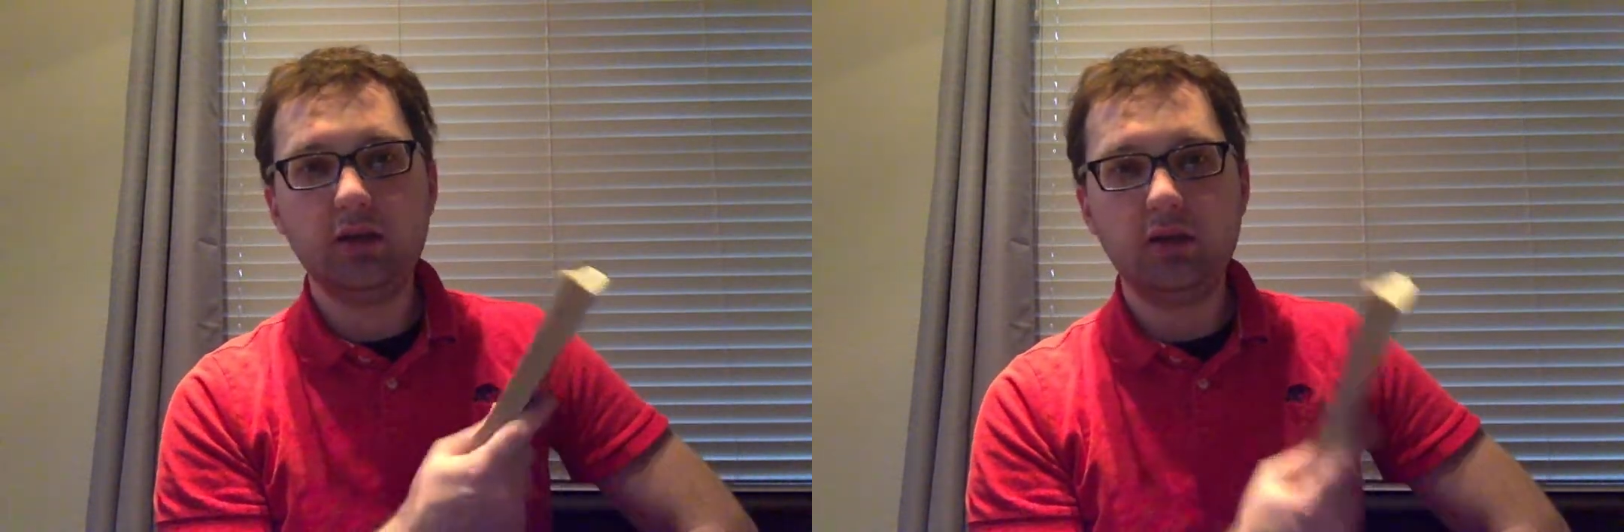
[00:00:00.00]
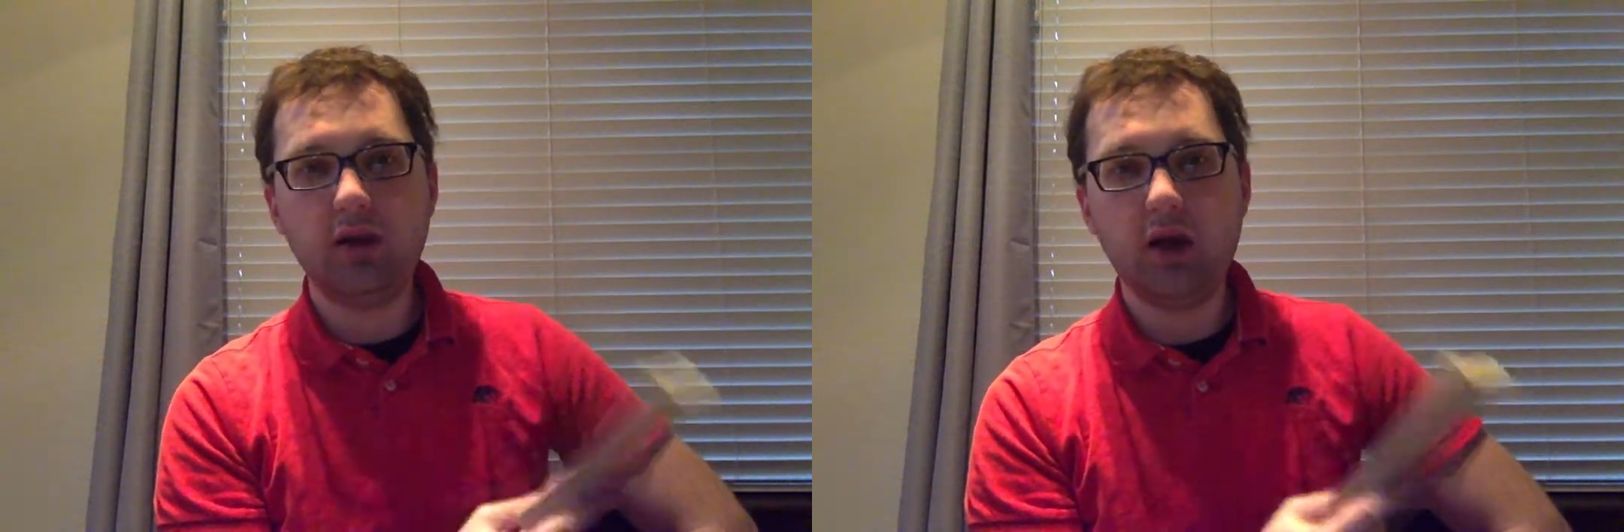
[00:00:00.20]

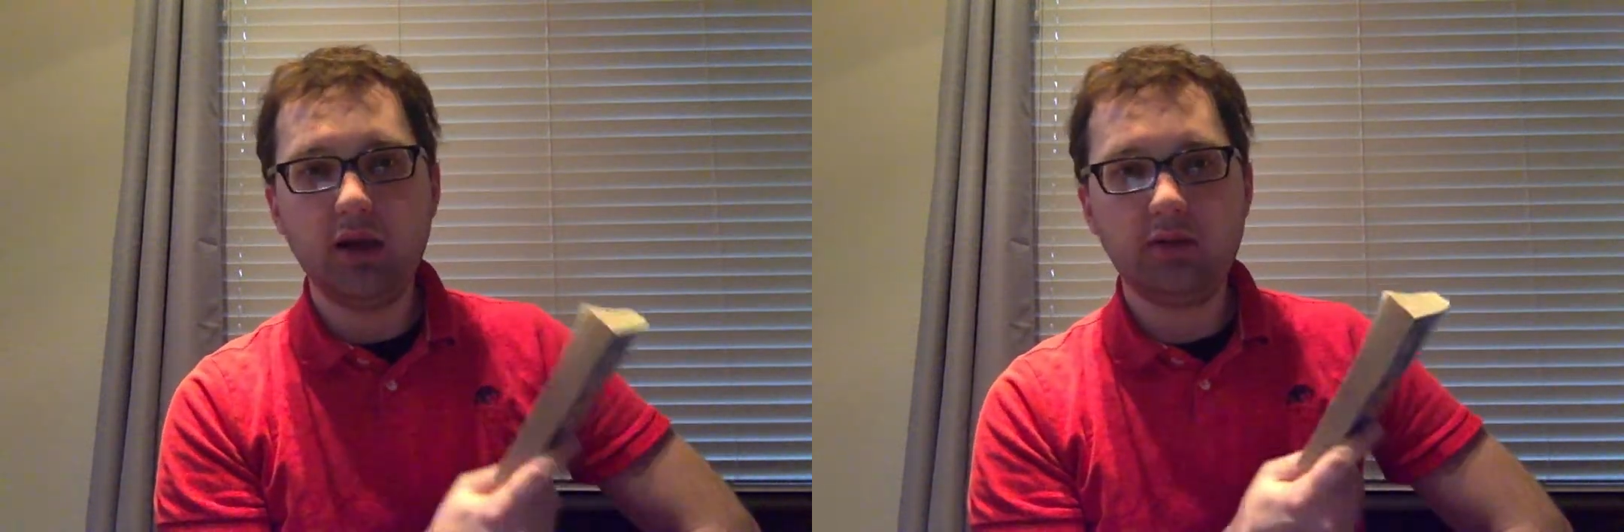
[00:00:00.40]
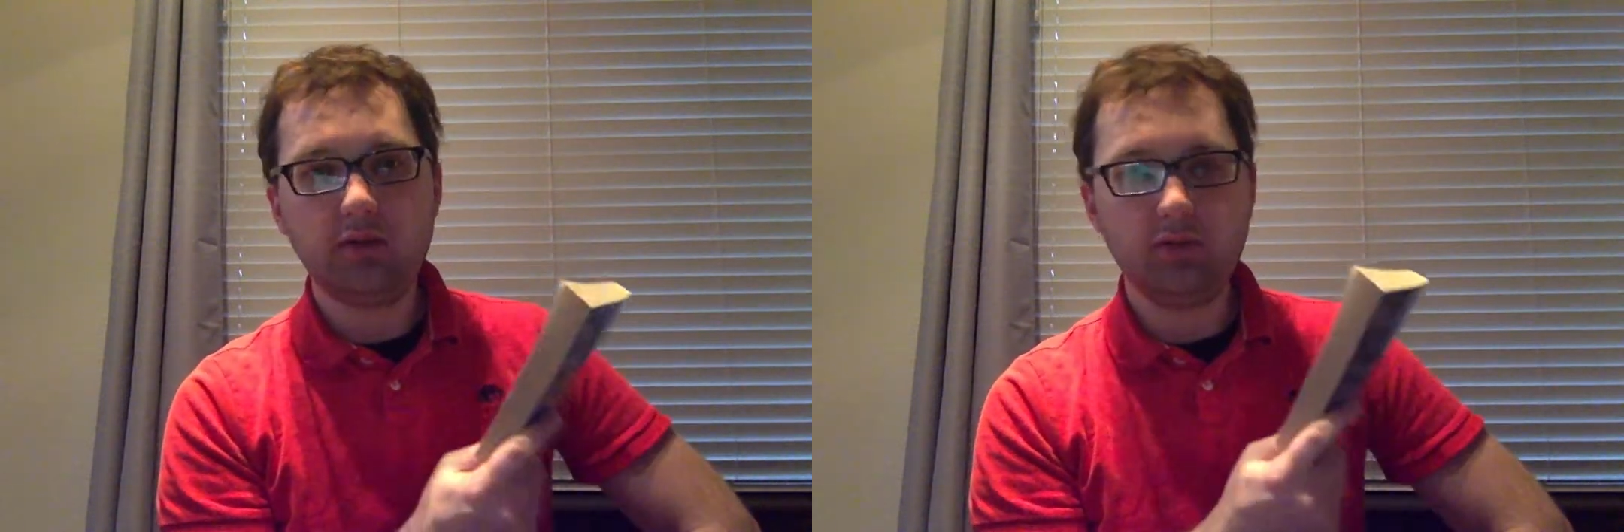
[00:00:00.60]

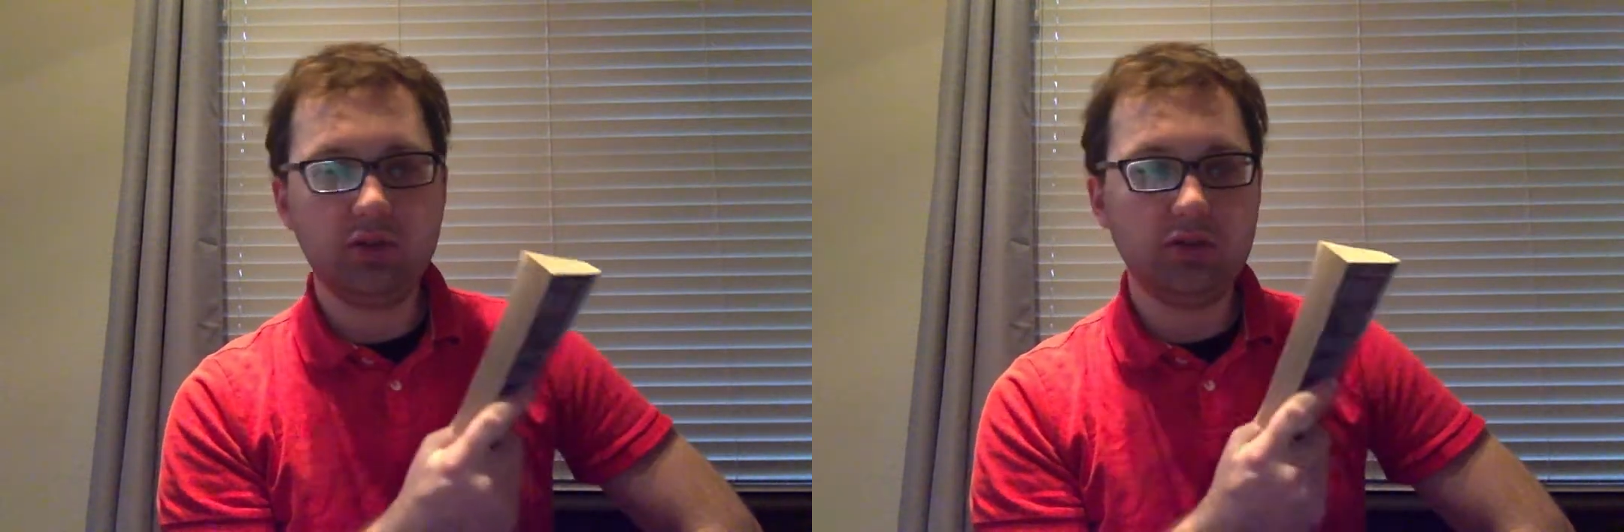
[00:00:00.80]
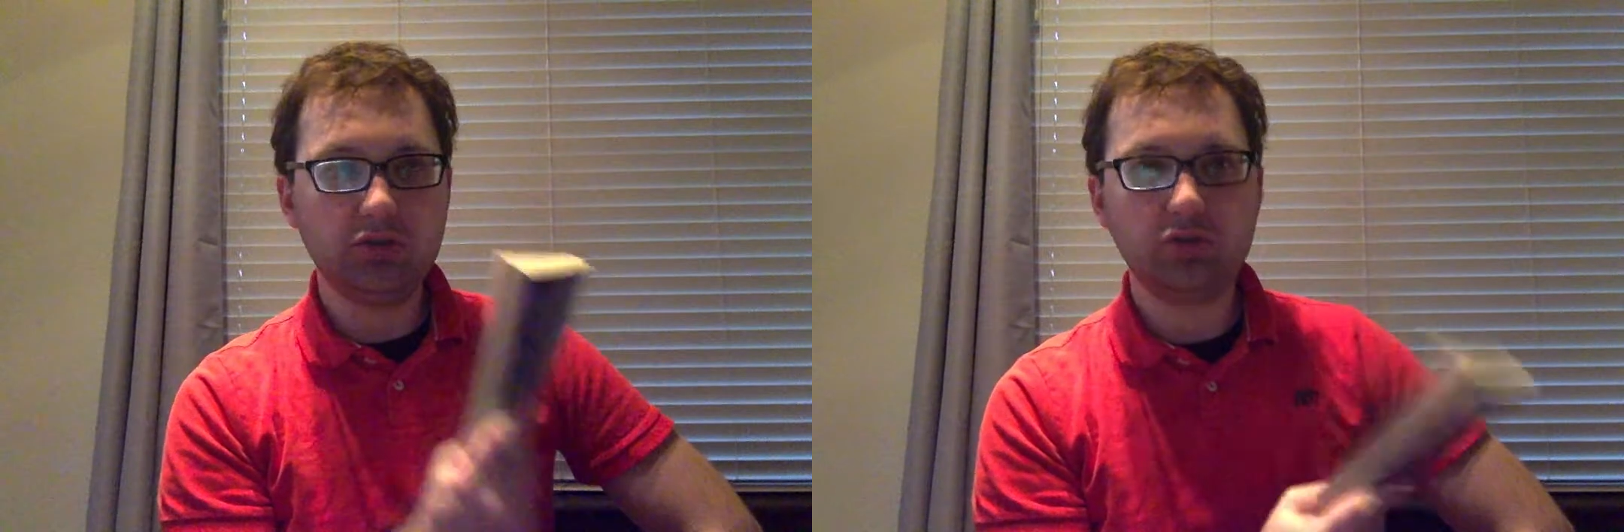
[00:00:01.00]
not
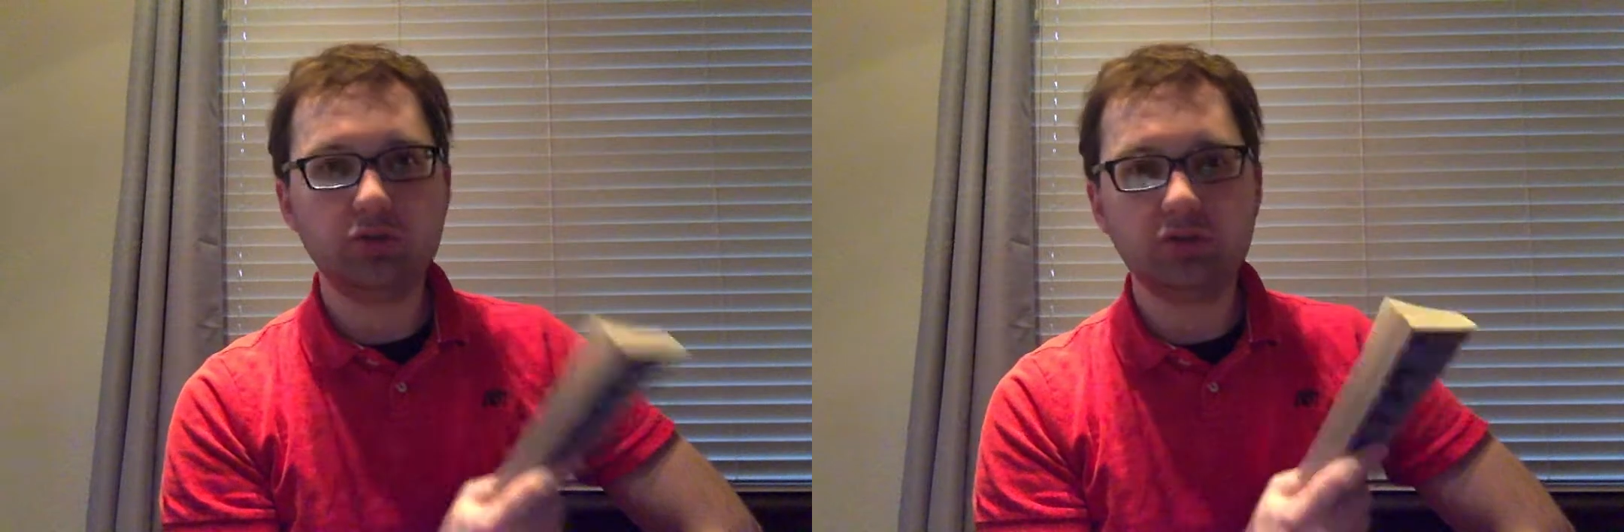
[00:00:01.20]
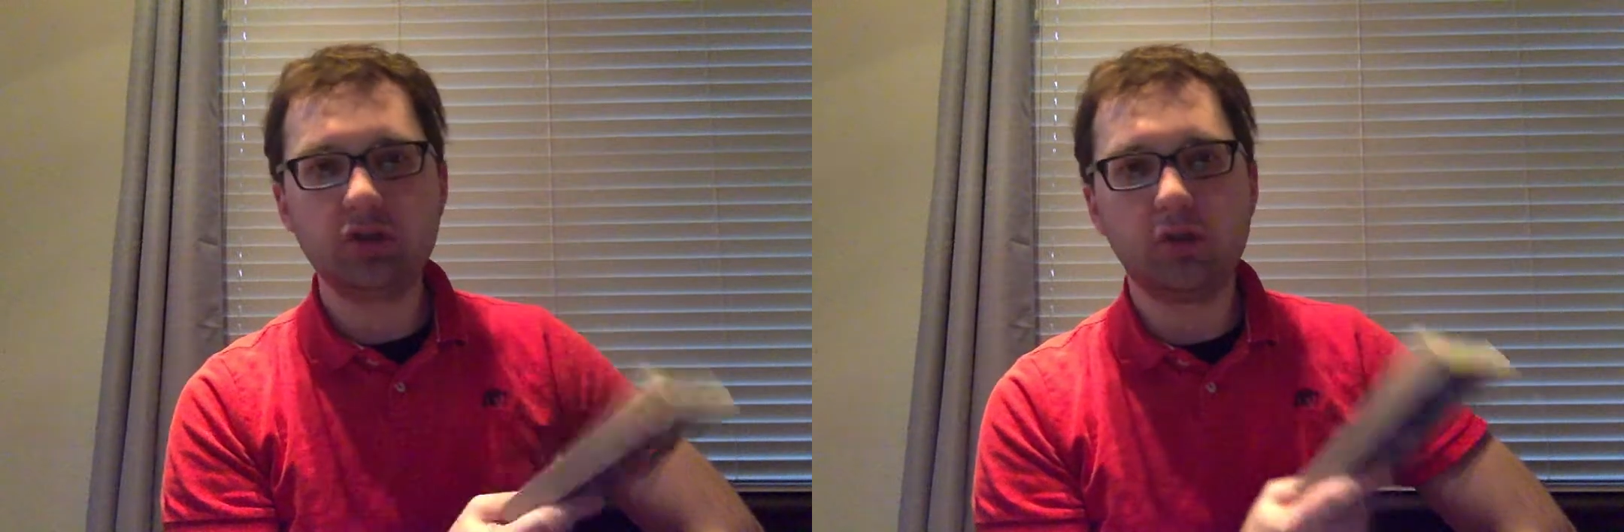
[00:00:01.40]
the
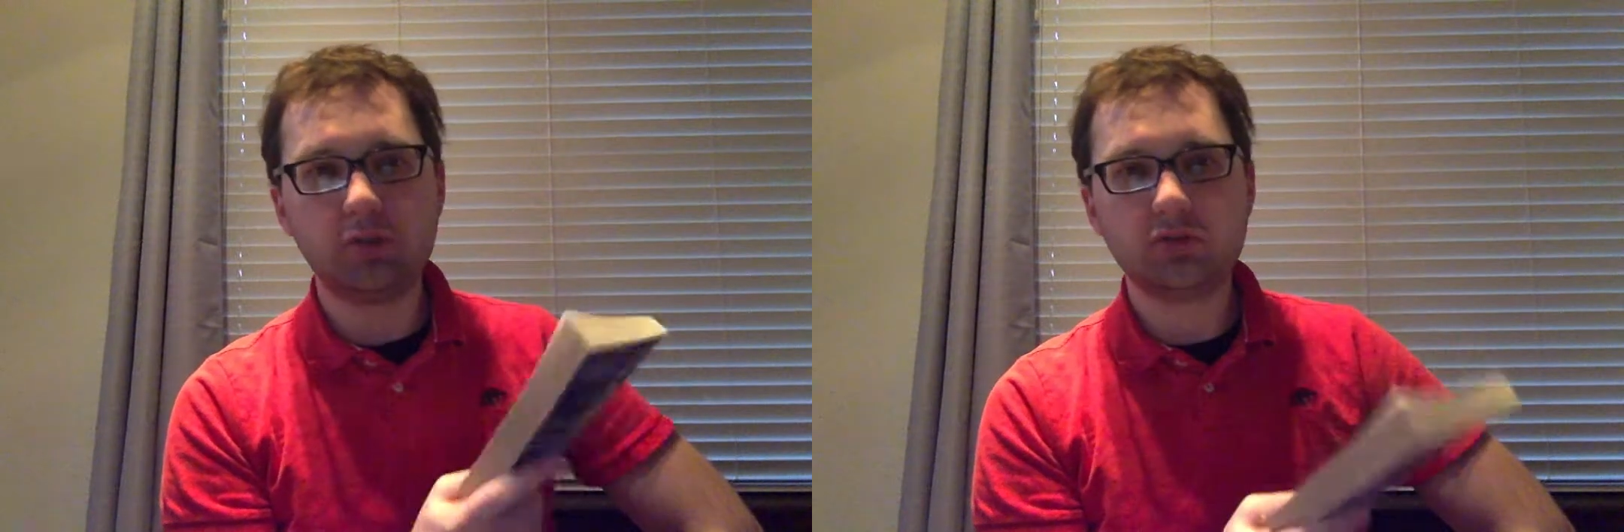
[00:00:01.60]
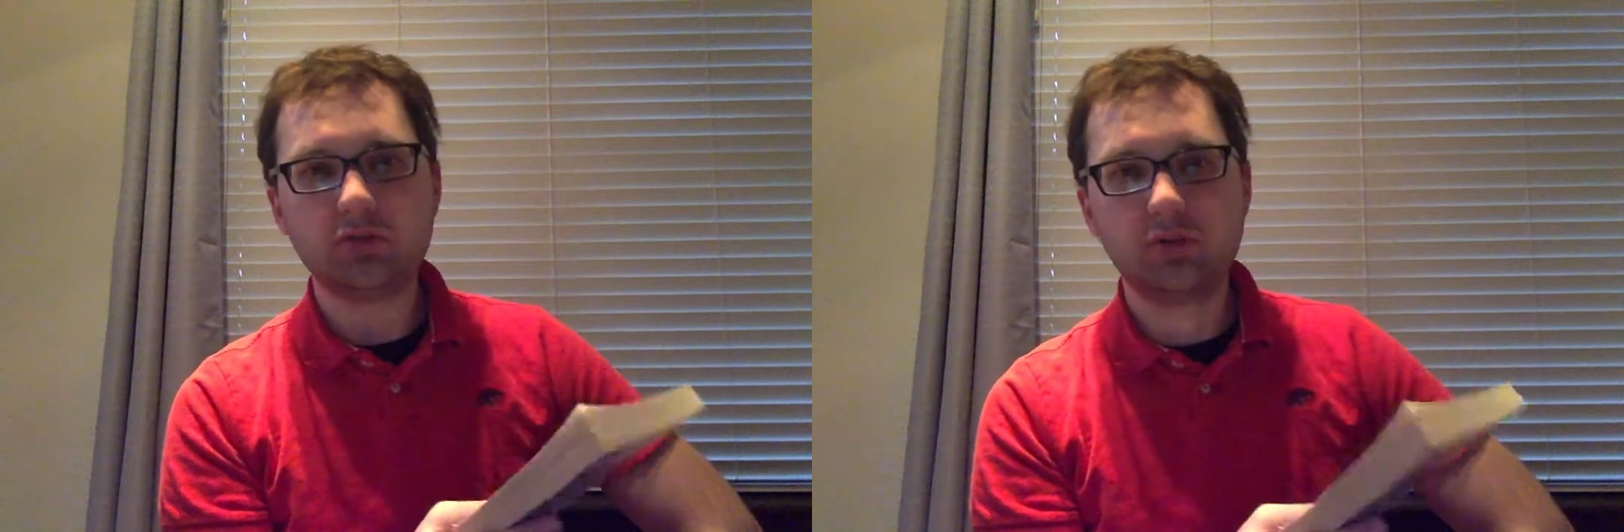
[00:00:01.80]
true Star
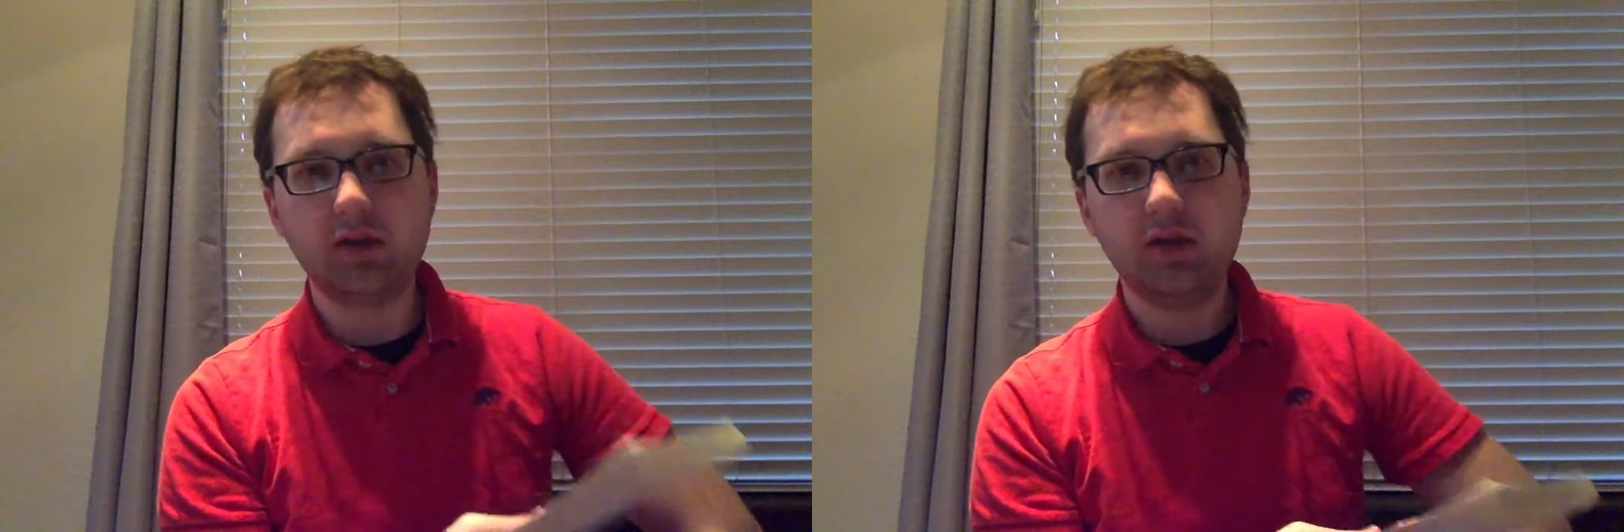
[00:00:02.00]
Wars story.